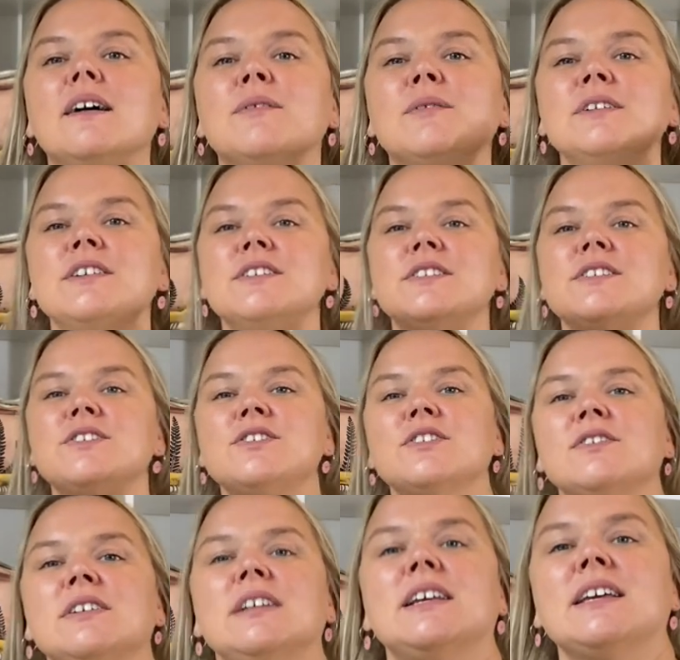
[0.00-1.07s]
when you just
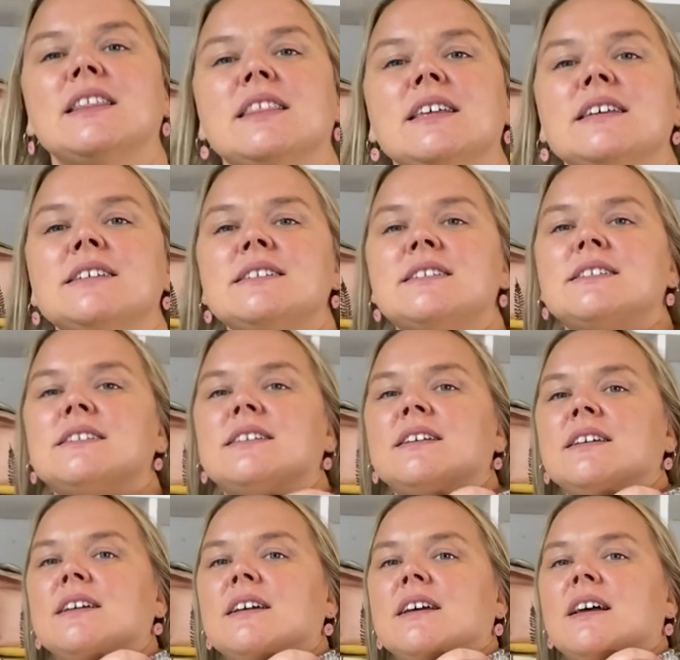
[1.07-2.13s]
show it like this.
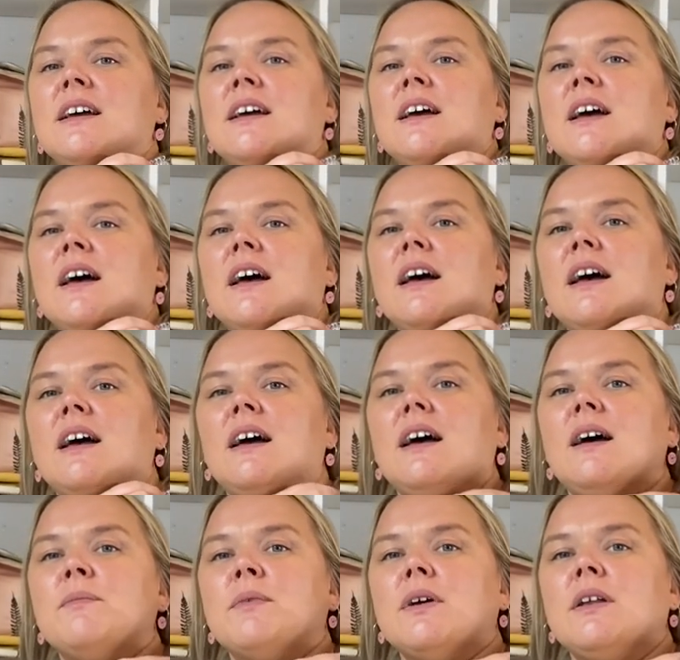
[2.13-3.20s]

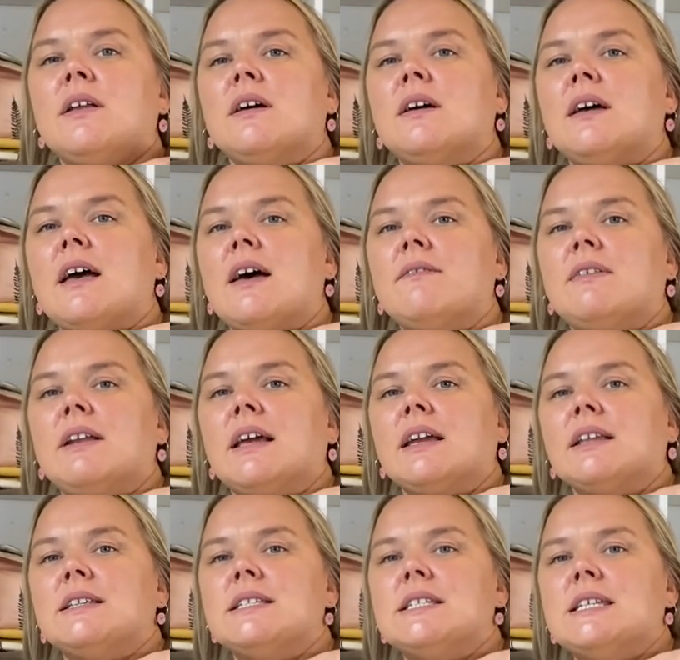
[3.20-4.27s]
I'm gonna have
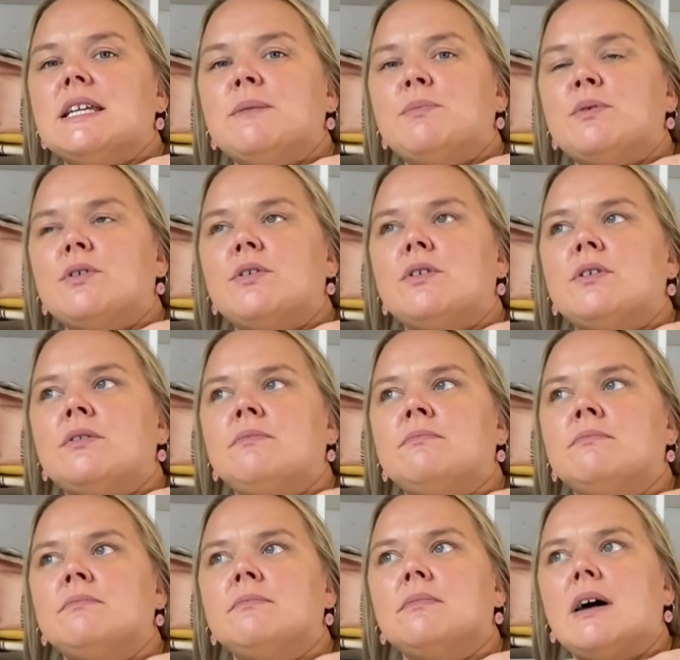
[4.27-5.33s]
a deeper,
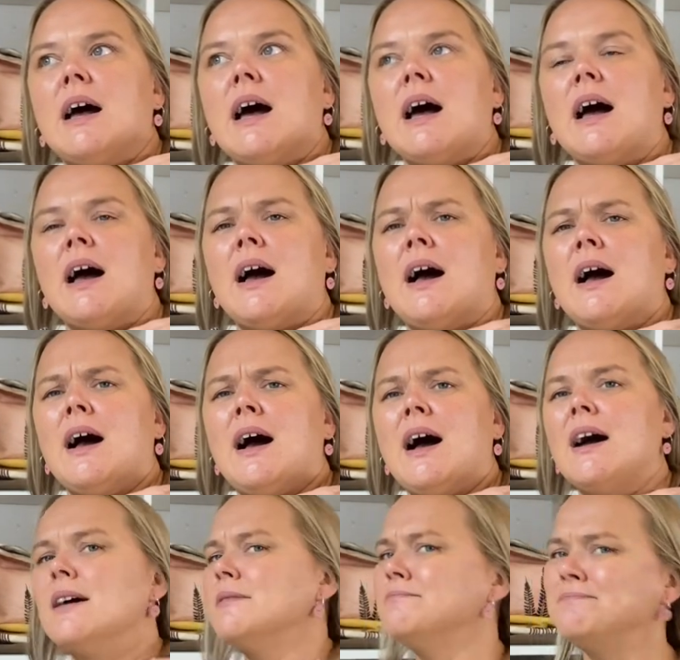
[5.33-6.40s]

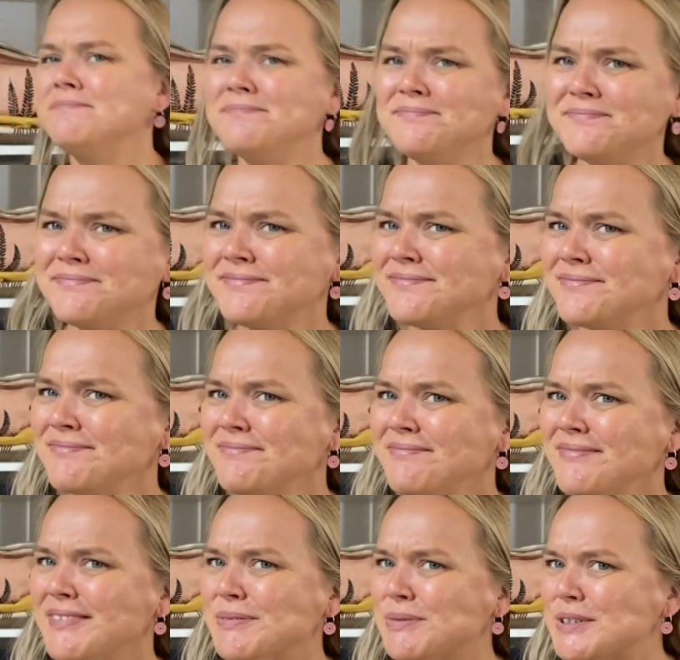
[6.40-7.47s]

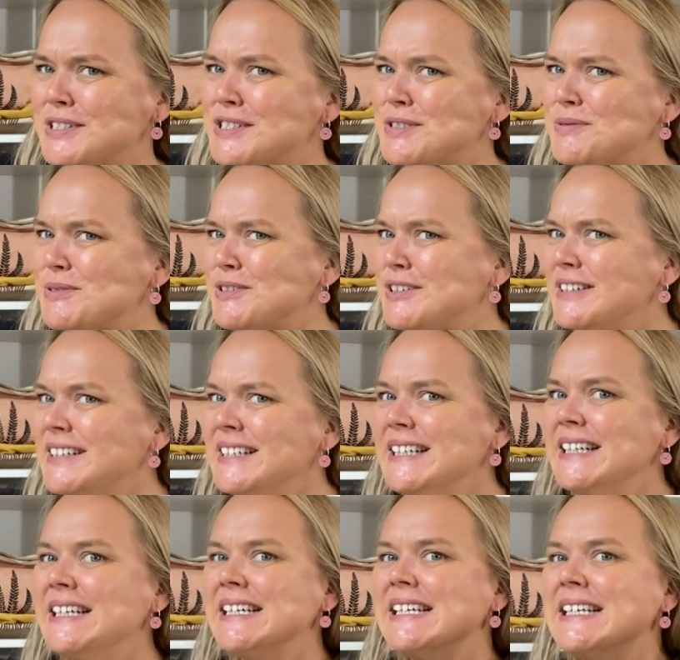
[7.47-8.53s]
what is the word?
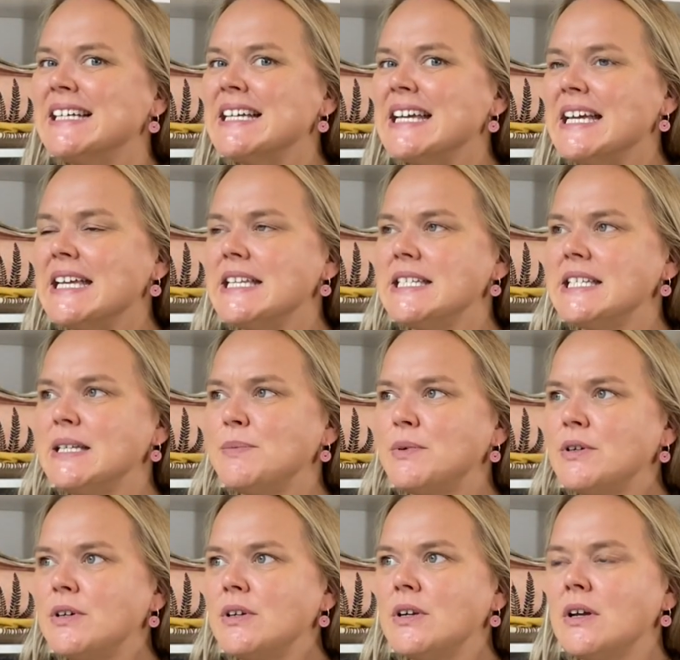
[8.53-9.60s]
A
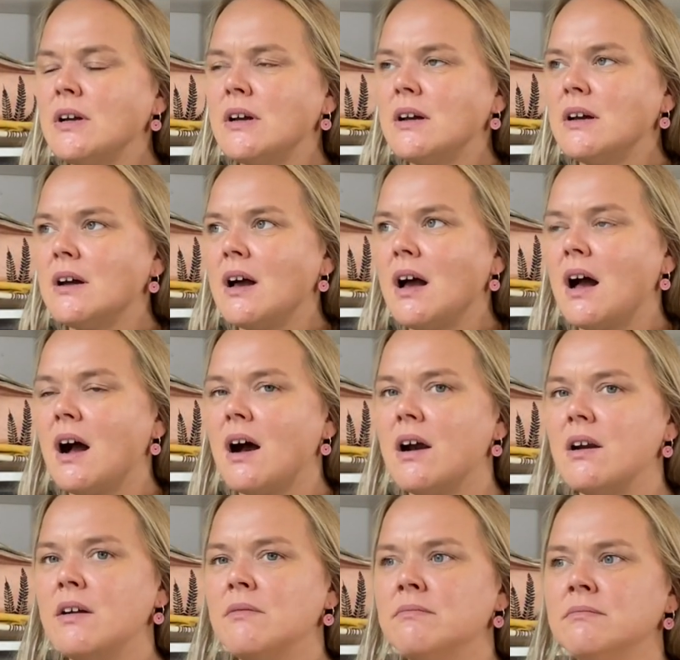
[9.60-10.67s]
deeper
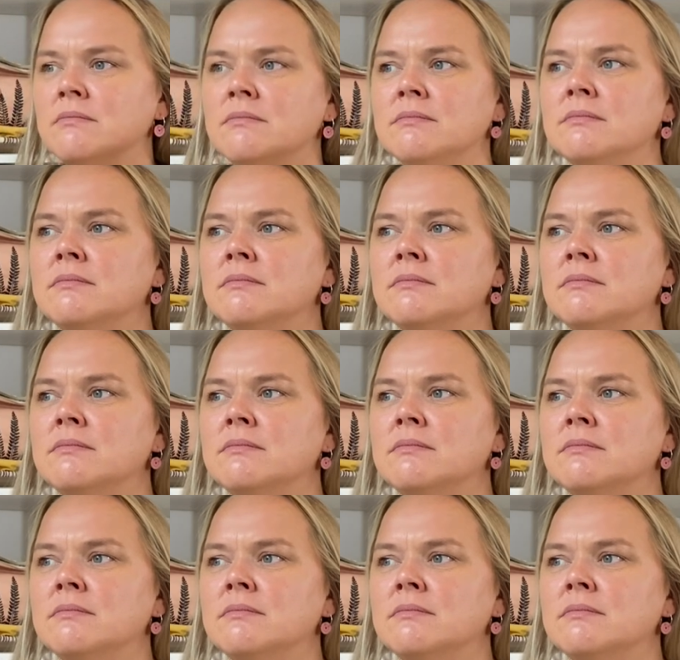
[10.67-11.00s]
arm,